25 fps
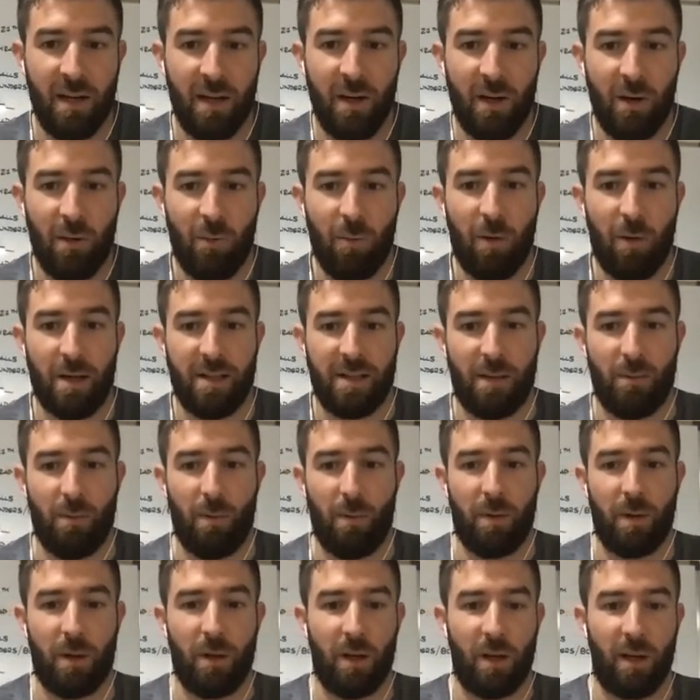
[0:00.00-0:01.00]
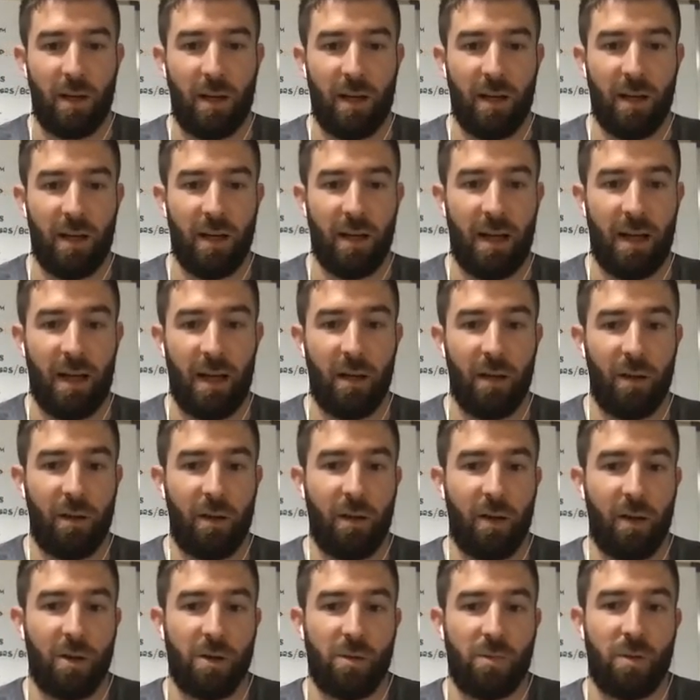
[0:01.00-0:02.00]
Whereas then when we look at health
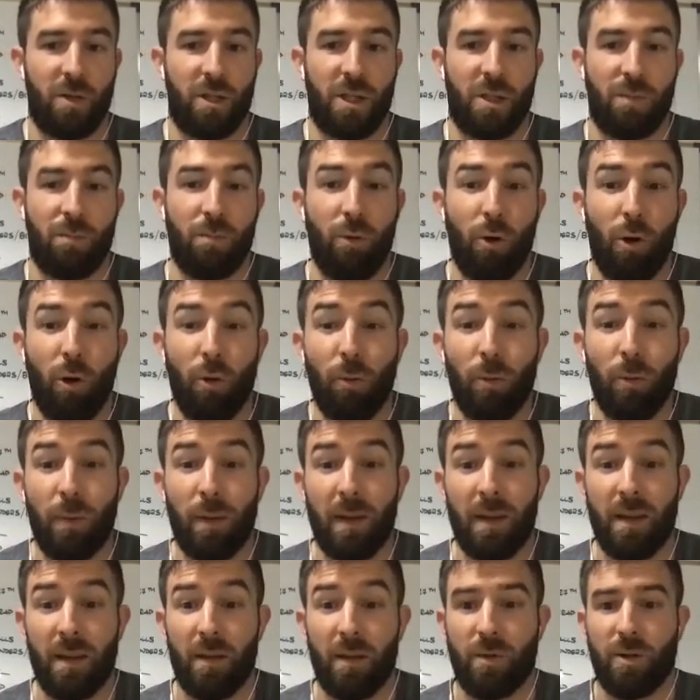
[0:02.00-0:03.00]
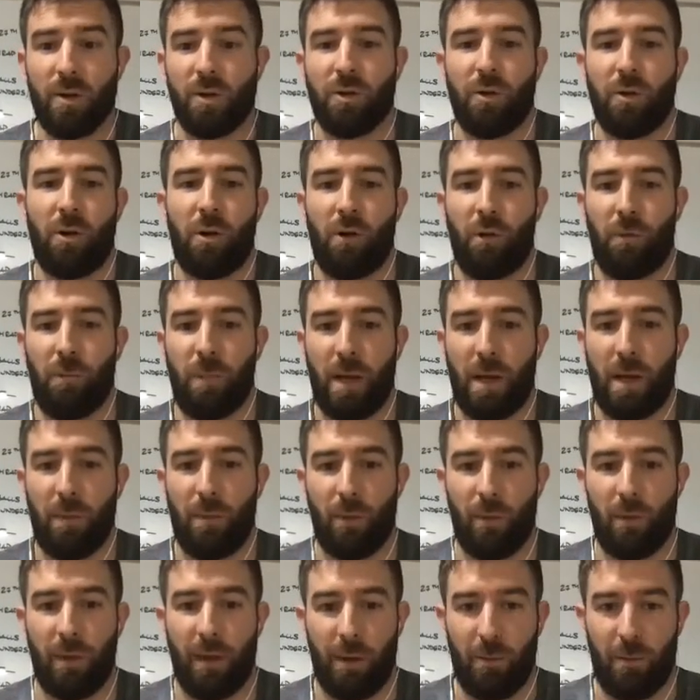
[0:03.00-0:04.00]
goals, which is probably the majority of
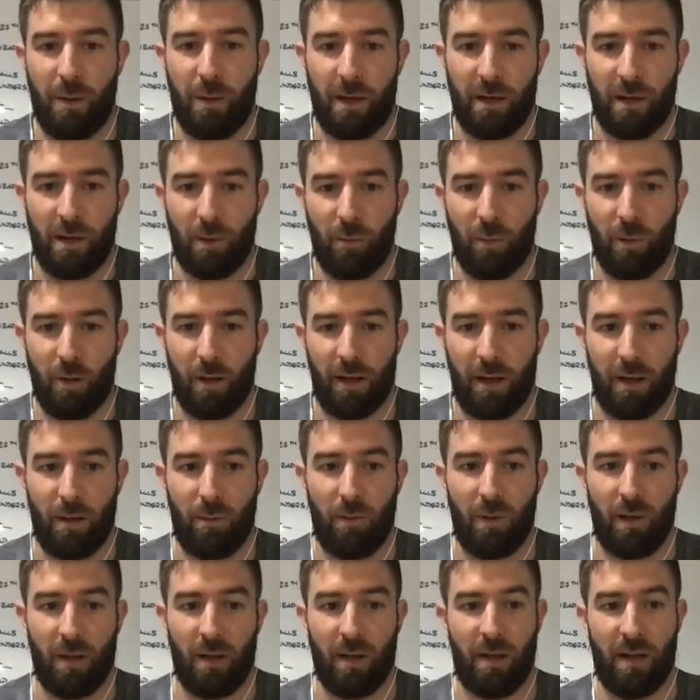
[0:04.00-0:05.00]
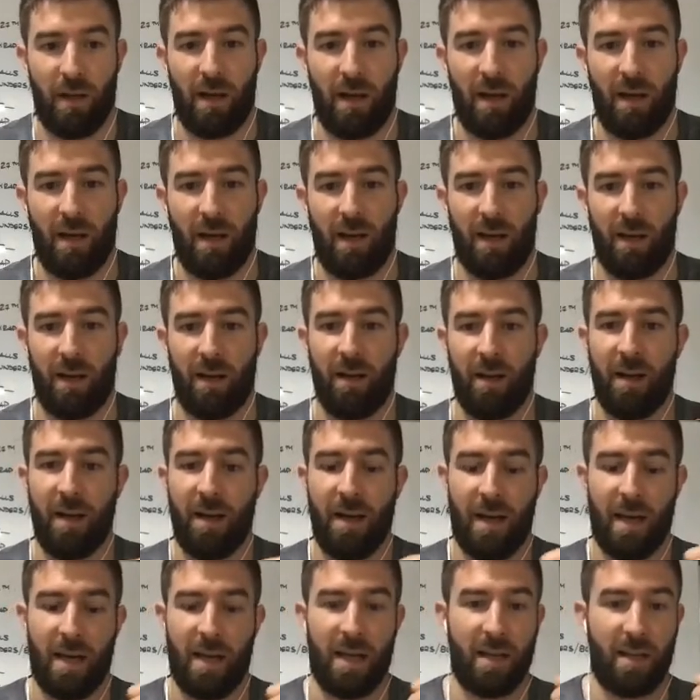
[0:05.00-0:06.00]
people that we end up working with, are
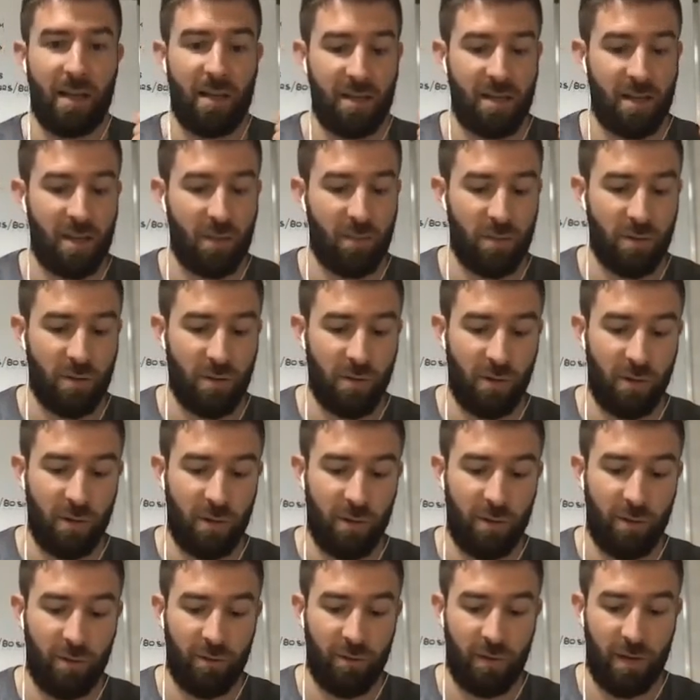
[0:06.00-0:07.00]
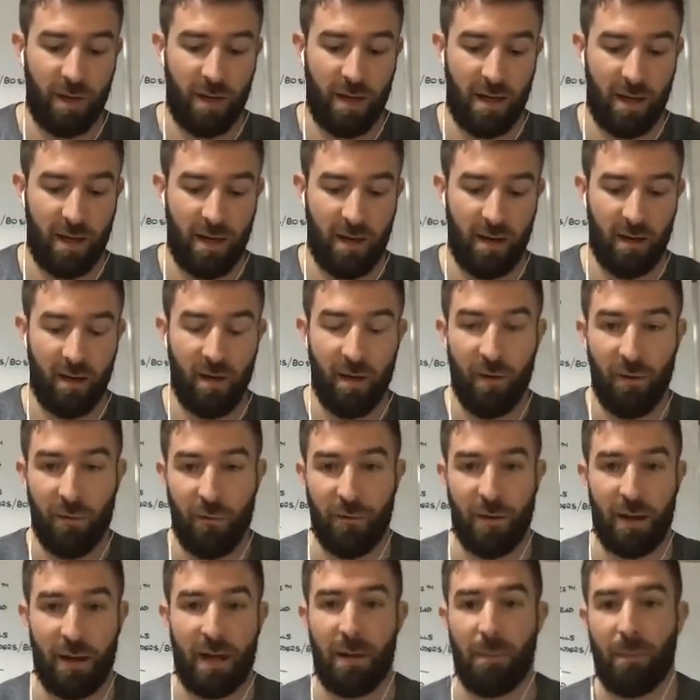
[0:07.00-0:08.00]
either some sort of
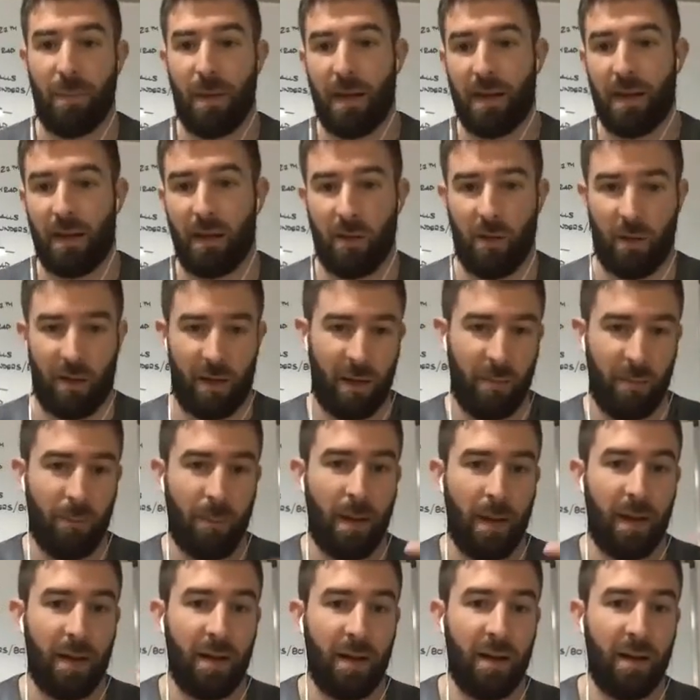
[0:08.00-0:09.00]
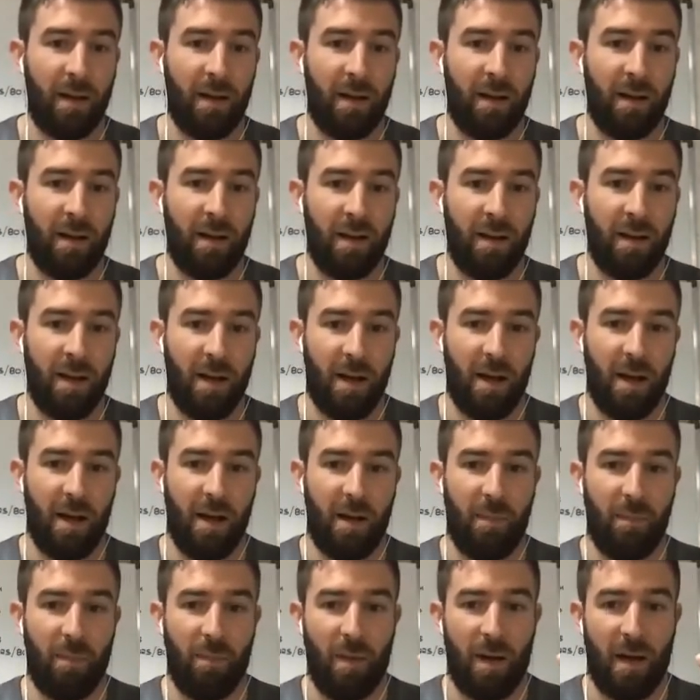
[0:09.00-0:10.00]
feeling better, looking better.
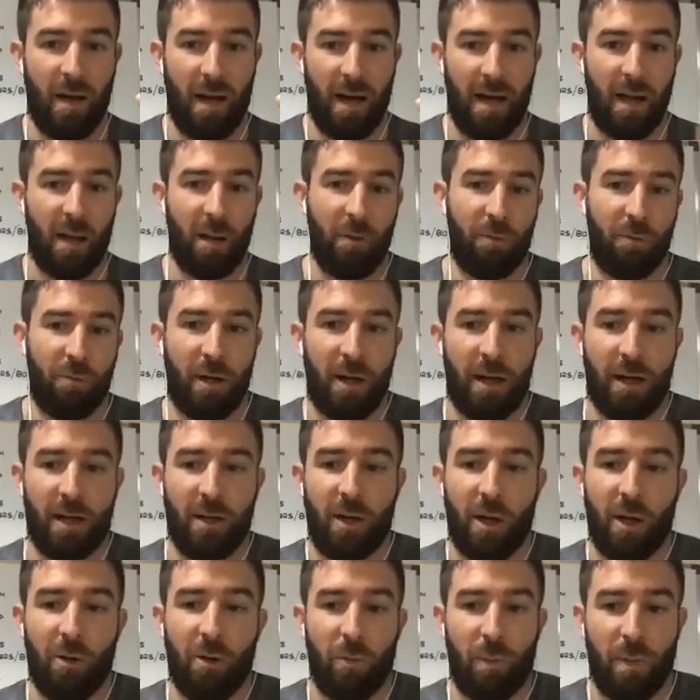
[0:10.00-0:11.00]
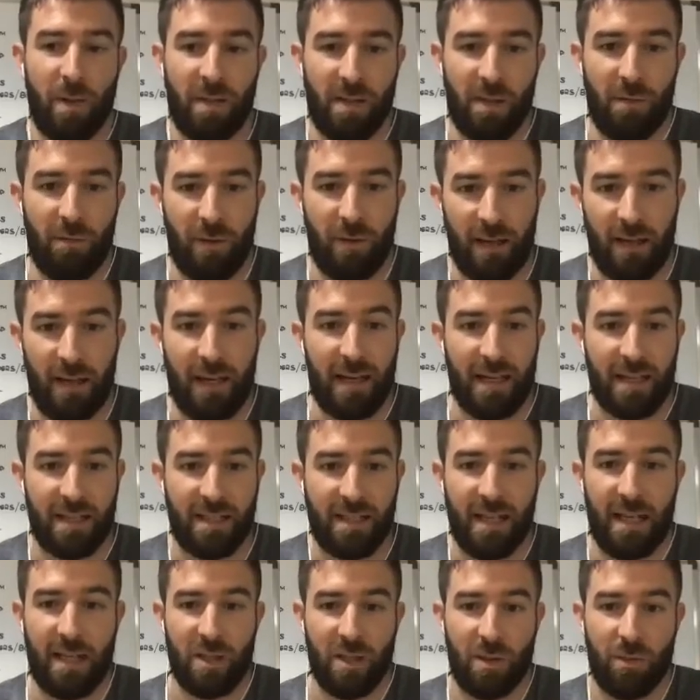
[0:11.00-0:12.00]
A health-related goal would be something less
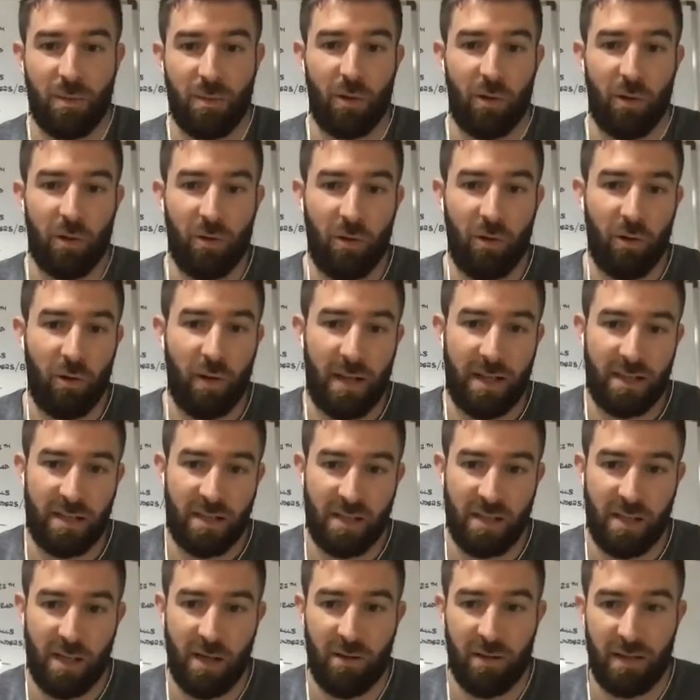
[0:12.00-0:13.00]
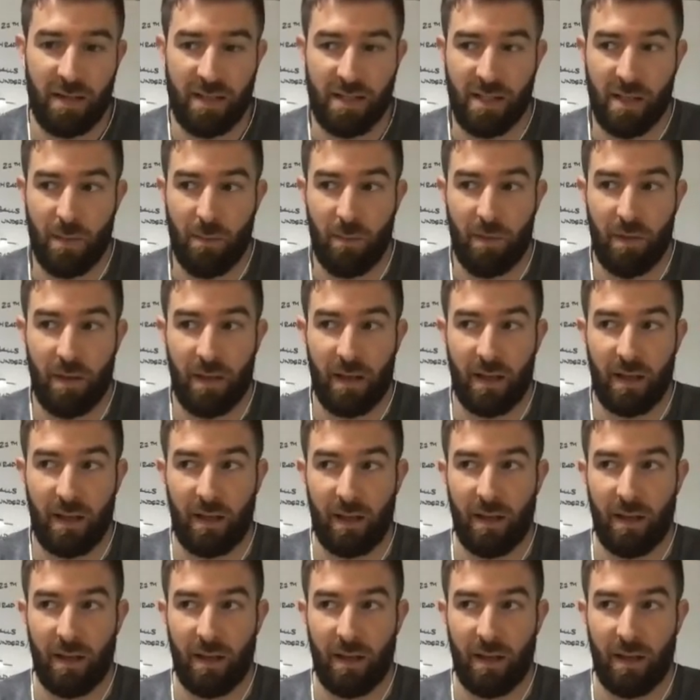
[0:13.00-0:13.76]
tangible or not necessarily something